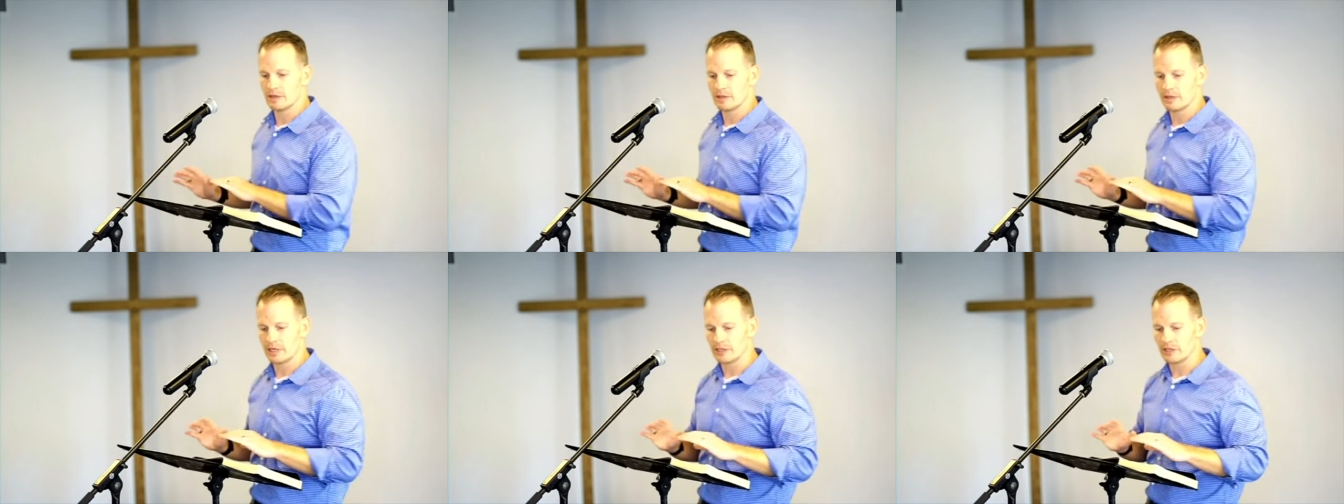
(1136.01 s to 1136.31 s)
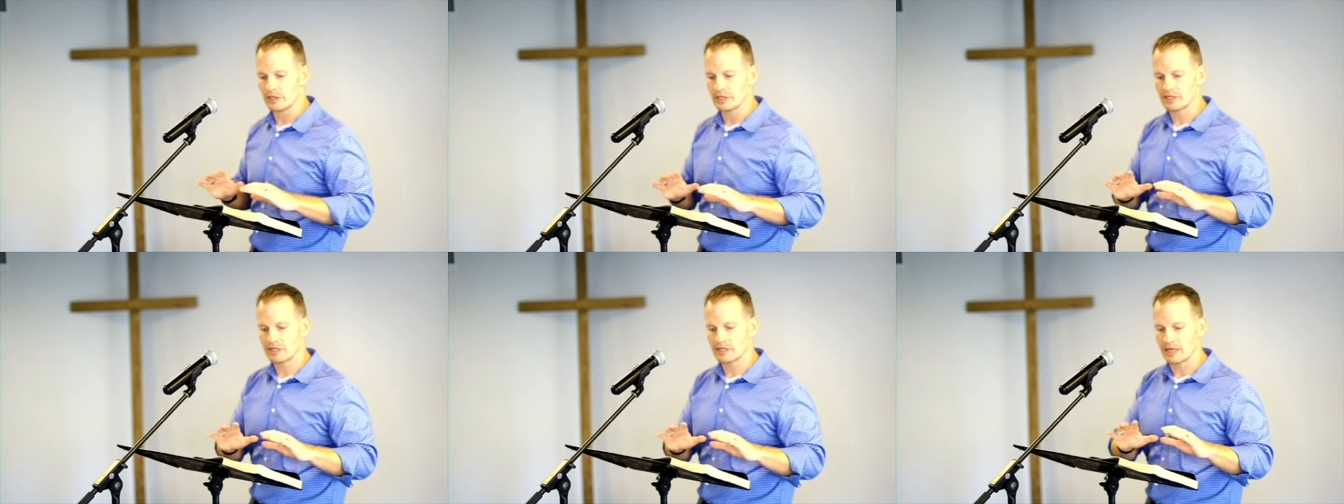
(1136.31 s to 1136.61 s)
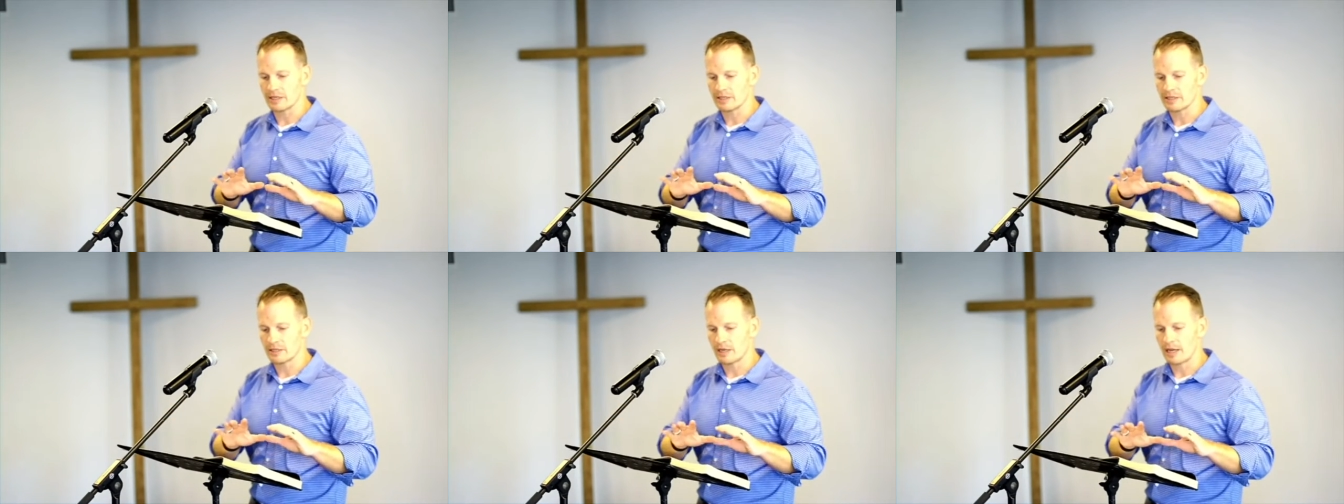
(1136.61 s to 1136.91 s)
It just
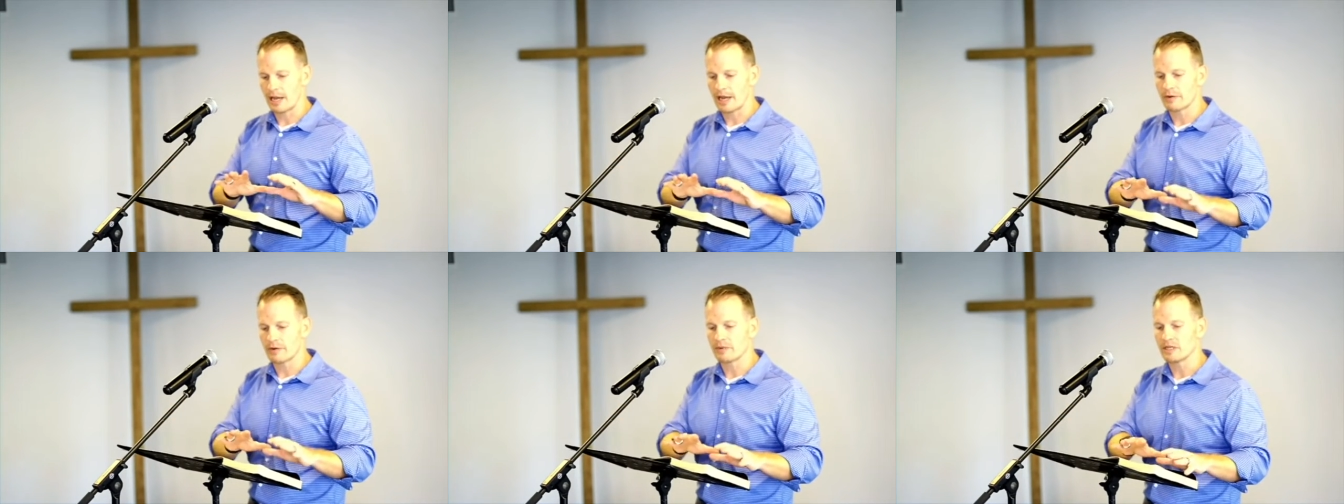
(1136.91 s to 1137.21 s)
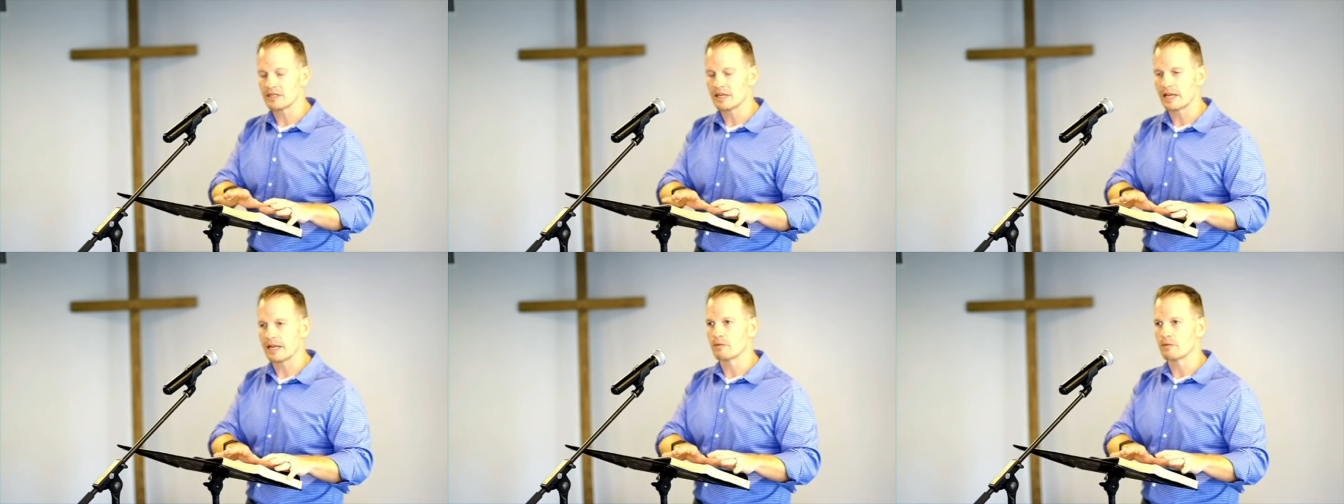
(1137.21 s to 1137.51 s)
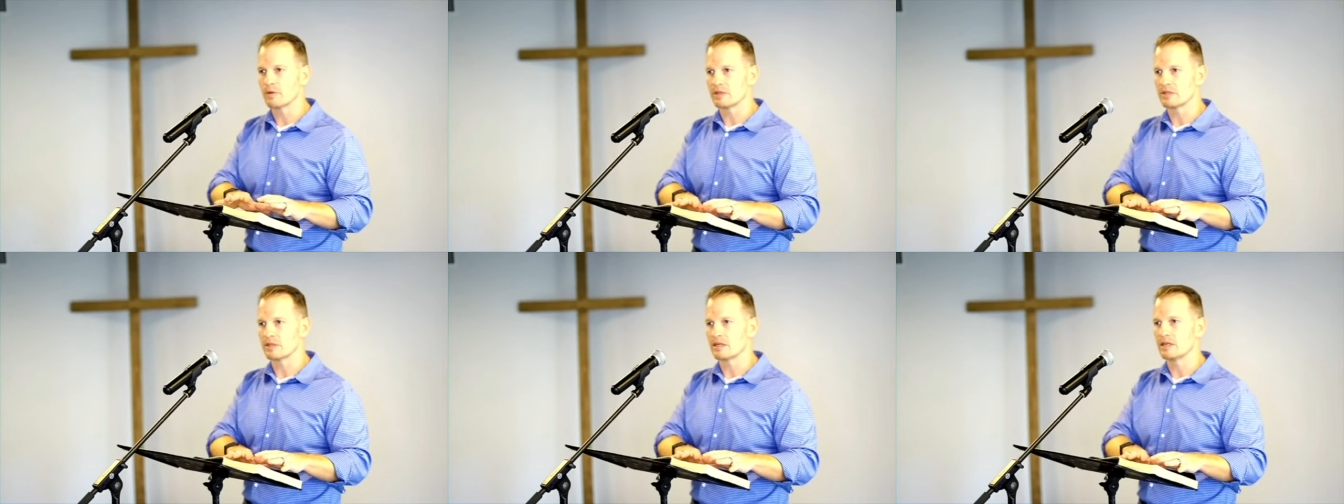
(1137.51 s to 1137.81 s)
says, how do we take
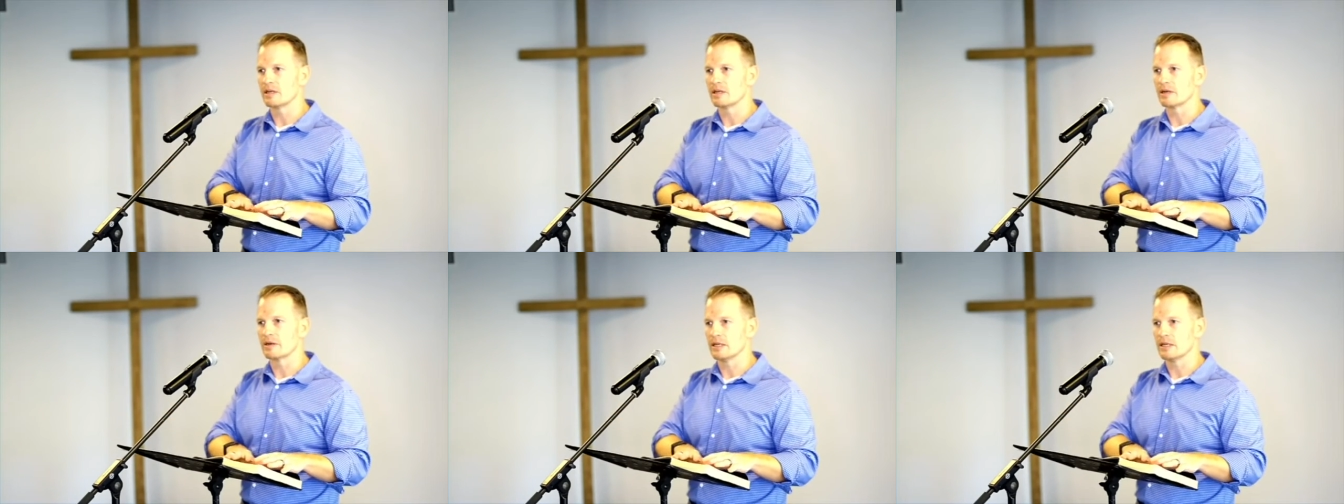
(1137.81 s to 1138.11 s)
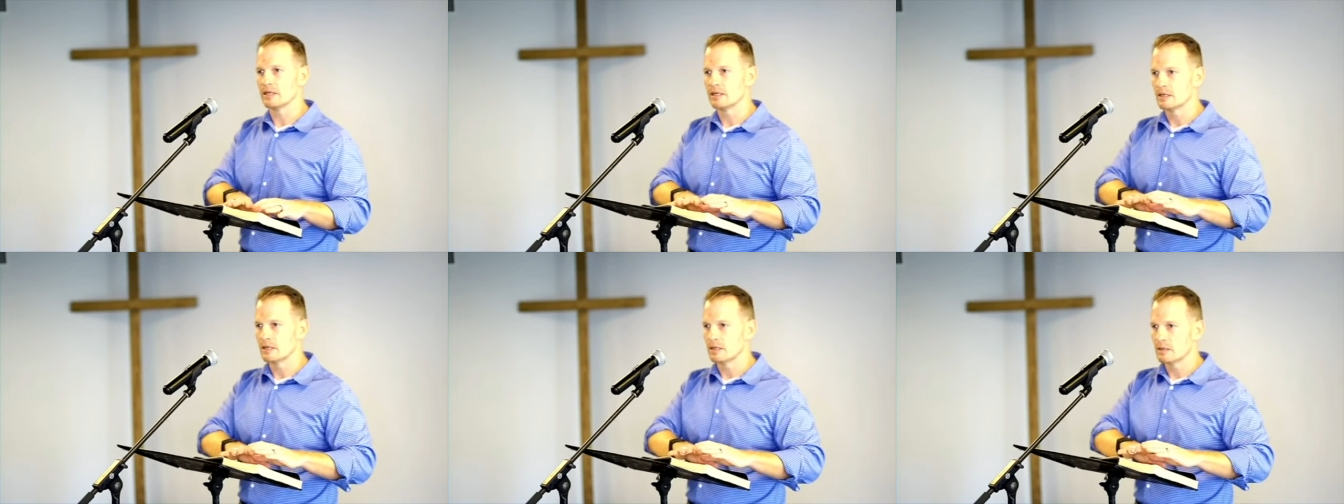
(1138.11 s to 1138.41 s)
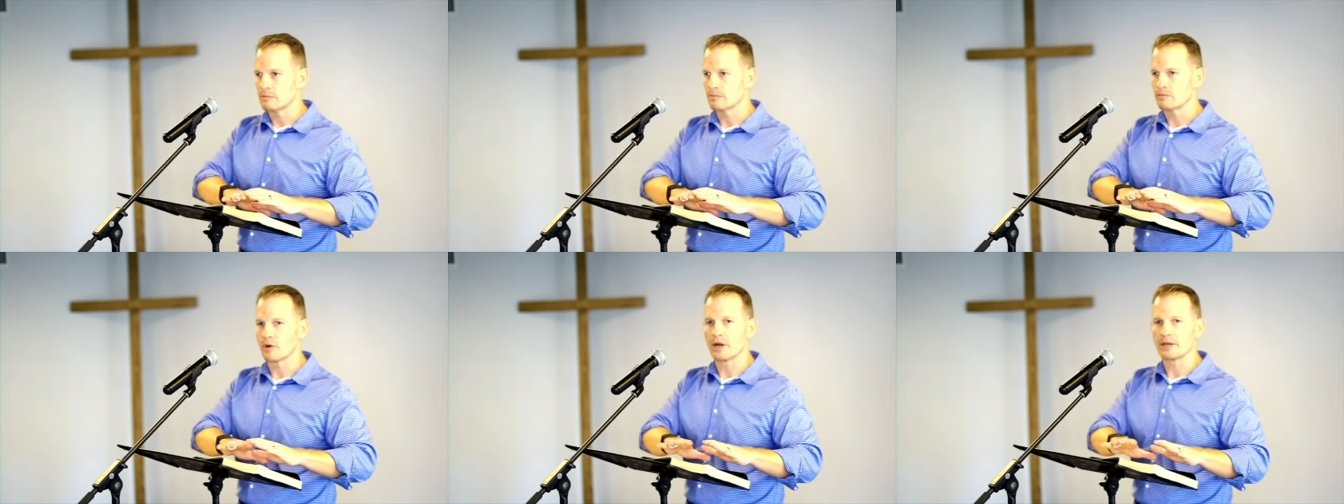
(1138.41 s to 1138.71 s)
what's here and
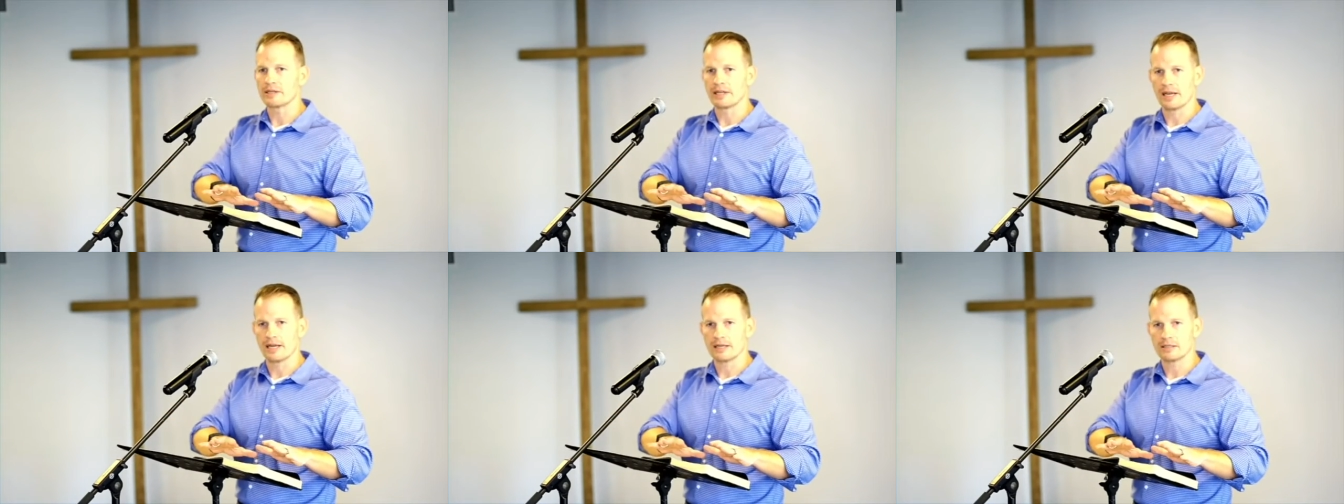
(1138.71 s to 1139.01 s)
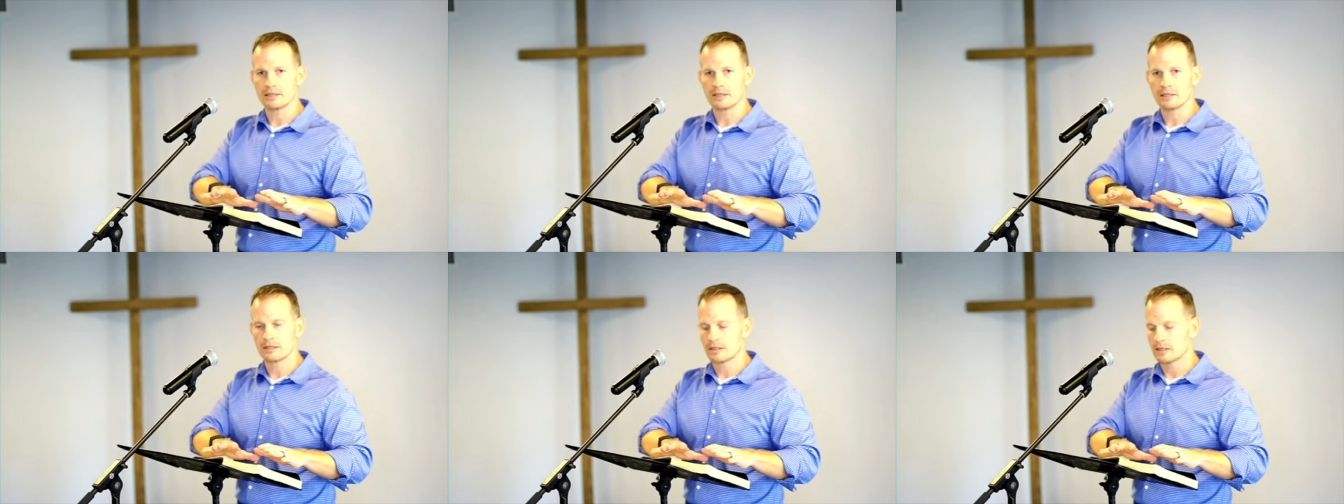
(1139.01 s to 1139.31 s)
broadcast it?